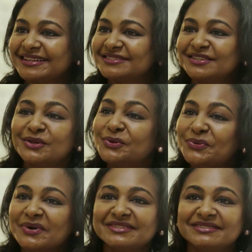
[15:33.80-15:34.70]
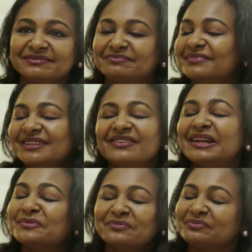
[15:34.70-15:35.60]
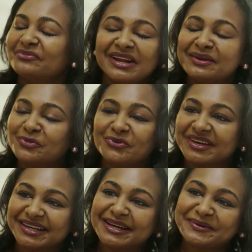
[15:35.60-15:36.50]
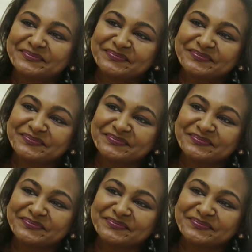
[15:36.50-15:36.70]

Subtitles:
It's new. It's very, very moving. Yeah.